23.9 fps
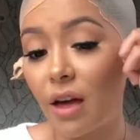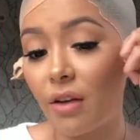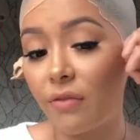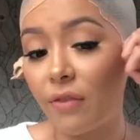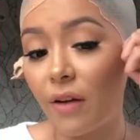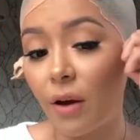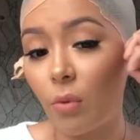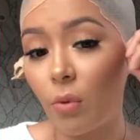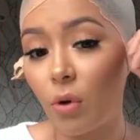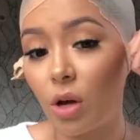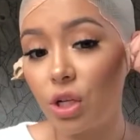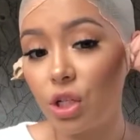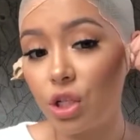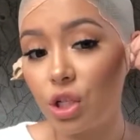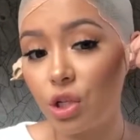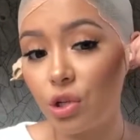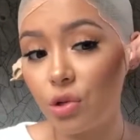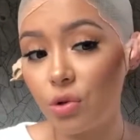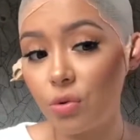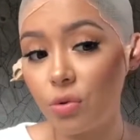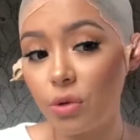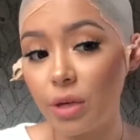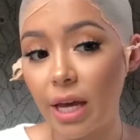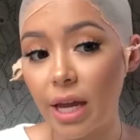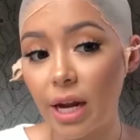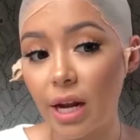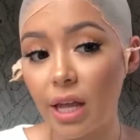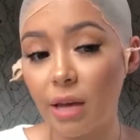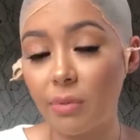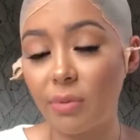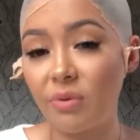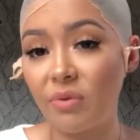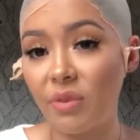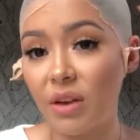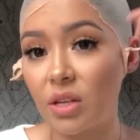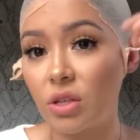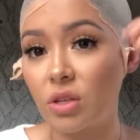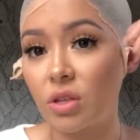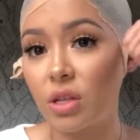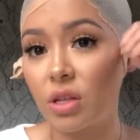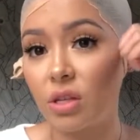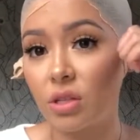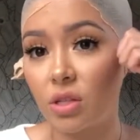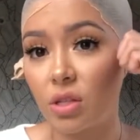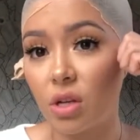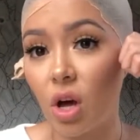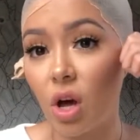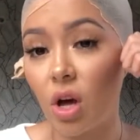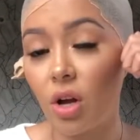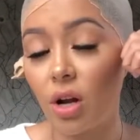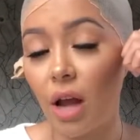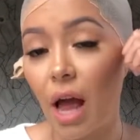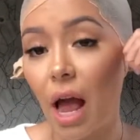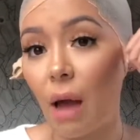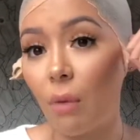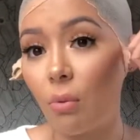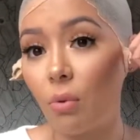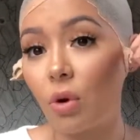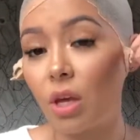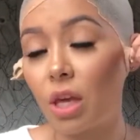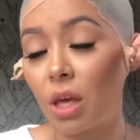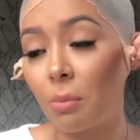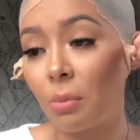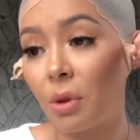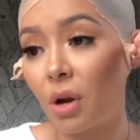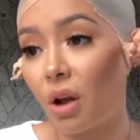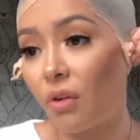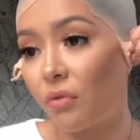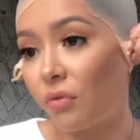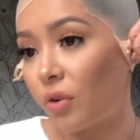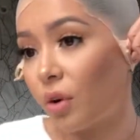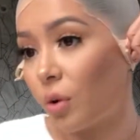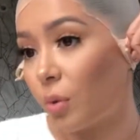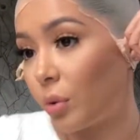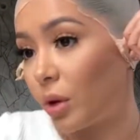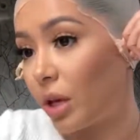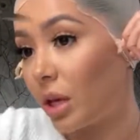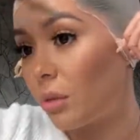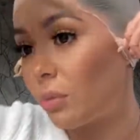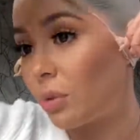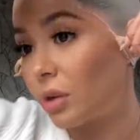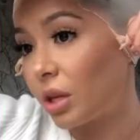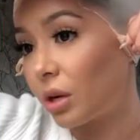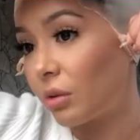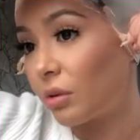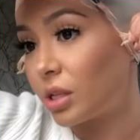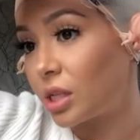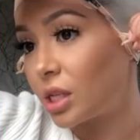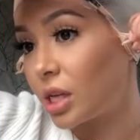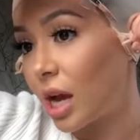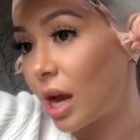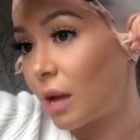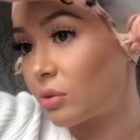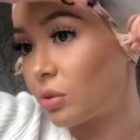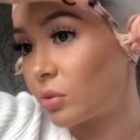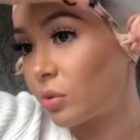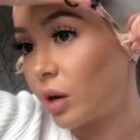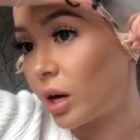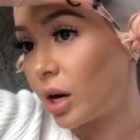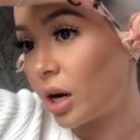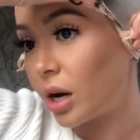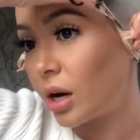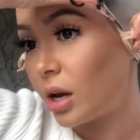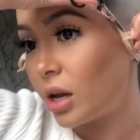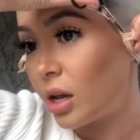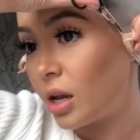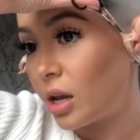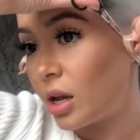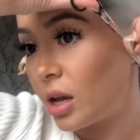If I want to get it like professionally installed, I will keep it on for a week, but there was times where